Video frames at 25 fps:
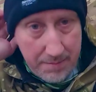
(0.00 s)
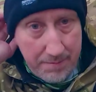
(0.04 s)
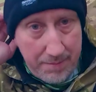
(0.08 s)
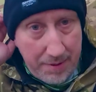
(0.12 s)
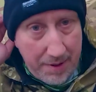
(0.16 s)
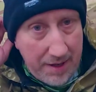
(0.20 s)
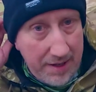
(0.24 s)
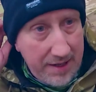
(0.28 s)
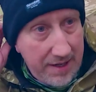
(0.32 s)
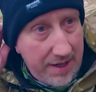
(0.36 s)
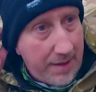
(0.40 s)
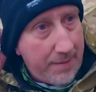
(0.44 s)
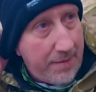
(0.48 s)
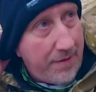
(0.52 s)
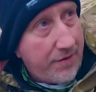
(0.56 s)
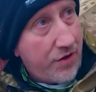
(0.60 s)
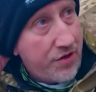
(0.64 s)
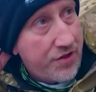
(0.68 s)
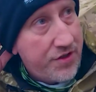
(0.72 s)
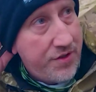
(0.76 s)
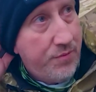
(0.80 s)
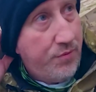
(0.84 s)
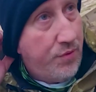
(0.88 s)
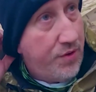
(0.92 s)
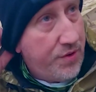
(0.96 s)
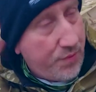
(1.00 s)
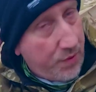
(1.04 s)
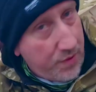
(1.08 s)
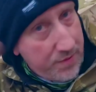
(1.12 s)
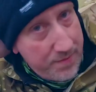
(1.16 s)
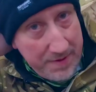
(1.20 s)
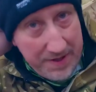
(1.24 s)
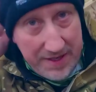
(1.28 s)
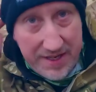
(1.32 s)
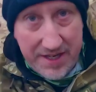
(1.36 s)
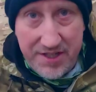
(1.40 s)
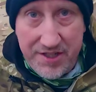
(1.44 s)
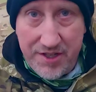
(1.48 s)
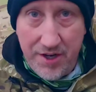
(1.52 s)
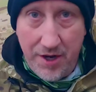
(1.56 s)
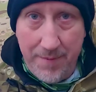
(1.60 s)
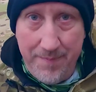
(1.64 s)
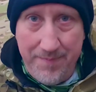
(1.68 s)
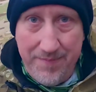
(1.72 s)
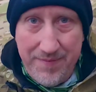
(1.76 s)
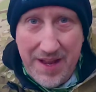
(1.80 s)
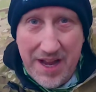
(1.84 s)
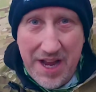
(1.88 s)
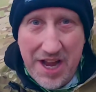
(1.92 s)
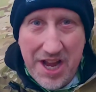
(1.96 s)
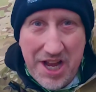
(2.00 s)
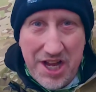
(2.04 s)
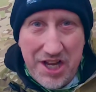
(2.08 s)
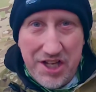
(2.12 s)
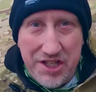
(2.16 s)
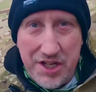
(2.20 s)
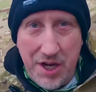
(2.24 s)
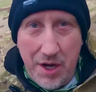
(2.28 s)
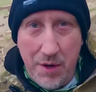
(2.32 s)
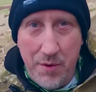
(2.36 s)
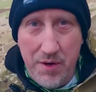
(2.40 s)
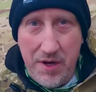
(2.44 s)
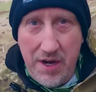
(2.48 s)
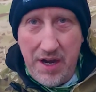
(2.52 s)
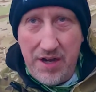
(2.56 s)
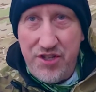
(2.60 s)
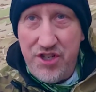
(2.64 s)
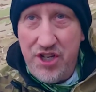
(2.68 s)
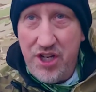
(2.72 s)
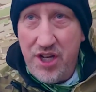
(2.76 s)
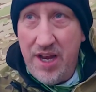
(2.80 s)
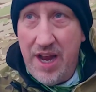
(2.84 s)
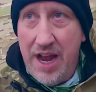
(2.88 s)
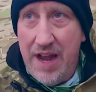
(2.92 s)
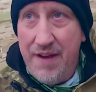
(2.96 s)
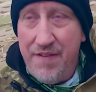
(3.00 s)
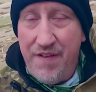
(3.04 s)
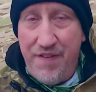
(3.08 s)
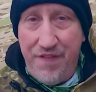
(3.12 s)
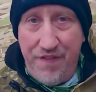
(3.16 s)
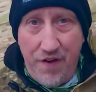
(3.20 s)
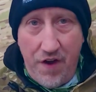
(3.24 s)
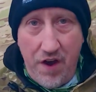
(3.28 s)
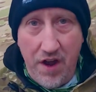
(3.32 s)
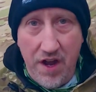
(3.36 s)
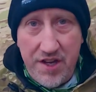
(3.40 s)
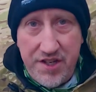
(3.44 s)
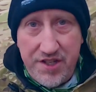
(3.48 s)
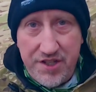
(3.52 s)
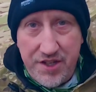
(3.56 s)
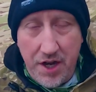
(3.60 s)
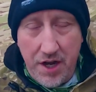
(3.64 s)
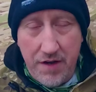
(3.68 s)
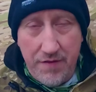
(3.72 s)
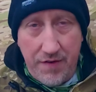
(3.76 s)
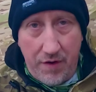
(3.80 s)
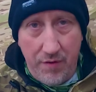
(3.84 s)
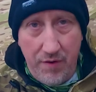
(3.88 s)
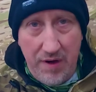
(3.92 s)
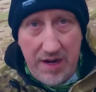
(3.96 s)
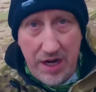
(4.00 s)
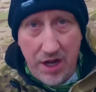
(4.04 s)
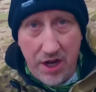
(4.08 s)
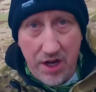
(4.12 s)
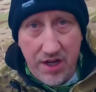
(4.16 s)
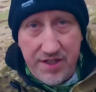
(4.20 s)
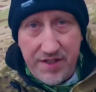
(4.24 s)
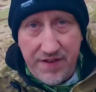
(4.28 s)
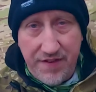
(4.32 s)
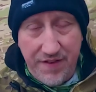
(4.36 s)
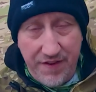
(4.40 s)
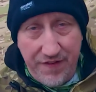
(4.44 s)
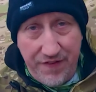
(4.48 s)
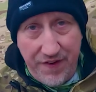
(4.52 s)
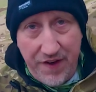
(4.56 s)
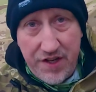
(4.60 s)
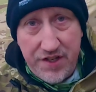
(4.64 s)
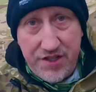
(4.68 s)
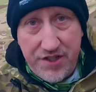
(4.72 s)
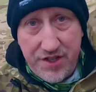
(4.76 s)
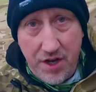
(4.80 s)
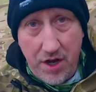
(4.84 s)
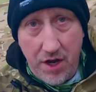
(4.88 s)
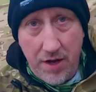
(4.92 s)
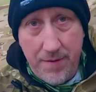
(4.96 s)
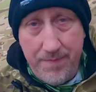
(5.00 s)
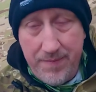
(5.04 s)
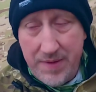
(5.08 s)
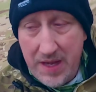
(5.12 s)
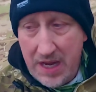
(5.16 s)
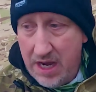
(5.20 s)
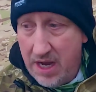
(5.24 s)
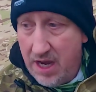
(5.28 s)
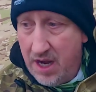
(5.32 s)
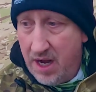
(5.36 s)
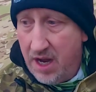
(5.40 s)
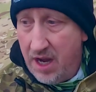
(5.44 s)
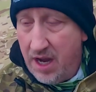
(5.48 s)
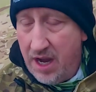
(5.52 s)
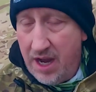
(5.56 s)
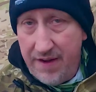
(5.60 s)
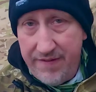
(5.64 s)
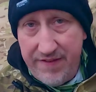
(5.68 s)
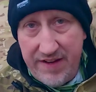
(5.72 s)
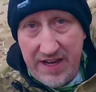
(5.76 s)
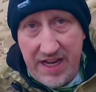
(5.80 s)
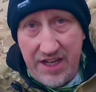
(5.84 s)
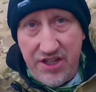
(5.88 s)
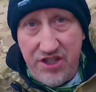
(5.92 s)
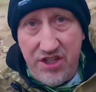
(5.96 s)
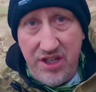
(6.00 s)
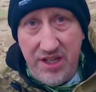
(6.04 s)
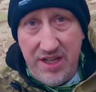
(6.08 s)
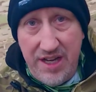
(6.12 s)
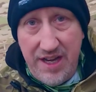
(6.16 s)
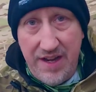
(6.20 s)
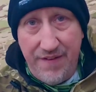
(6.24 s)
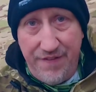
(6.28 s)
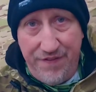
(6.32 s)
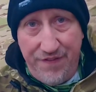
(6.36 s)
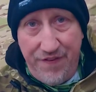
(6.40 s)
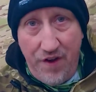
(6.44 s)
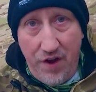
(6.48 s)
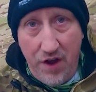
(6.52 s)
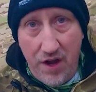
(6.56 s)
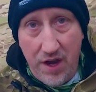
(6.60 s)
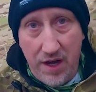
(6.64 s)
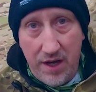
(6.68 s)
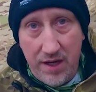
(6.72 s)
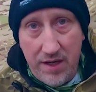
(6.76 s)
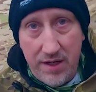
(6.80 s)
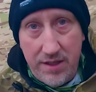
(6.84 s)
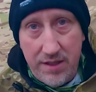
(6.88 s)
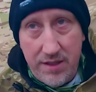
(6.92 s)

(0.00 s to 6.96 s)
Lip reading: and pile it up. I've got some wood with me this time. So we're actually going to have a fire stove. I realised for the first time, I haven't actually lit a fire